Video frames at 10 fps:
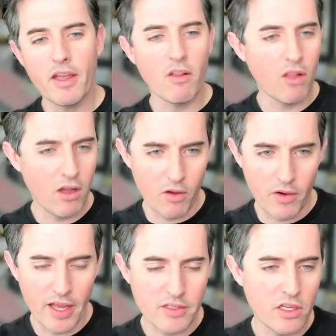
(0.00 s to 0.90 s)
alone
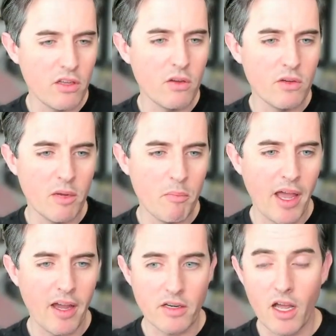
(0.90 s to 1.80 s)
has a huge
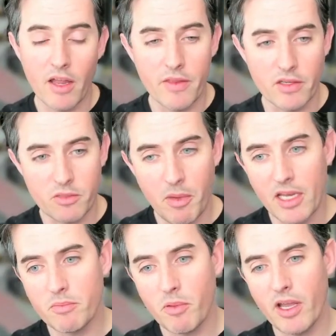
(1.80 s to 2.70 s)
impact on the
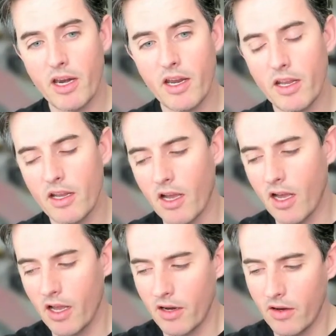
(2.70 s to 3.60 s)
space planning,
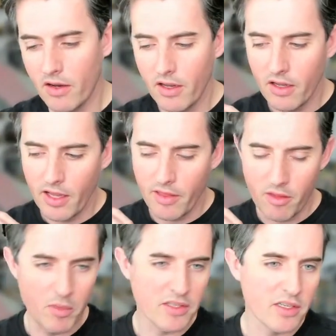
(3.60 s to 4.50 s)
on the
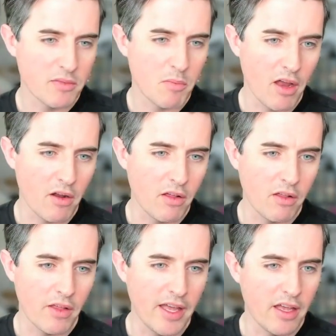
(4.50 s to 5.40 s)
business
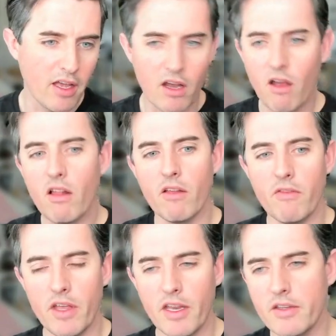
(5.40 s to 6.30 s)
model, on all of
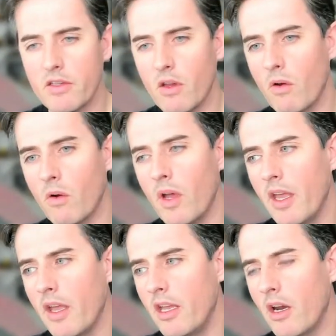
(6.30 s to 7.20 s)
it. And so,
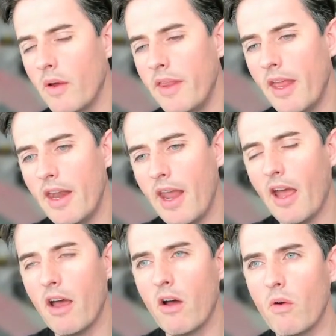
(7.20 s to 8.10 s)
and then
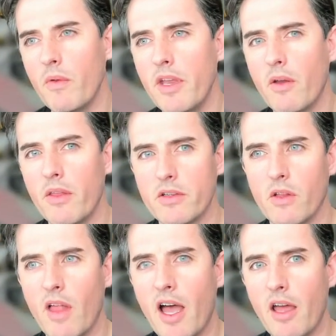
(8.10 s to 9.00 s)
now, there's
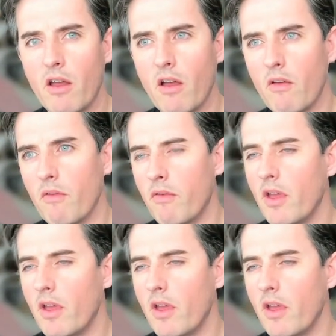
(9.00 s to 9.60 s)
a lot of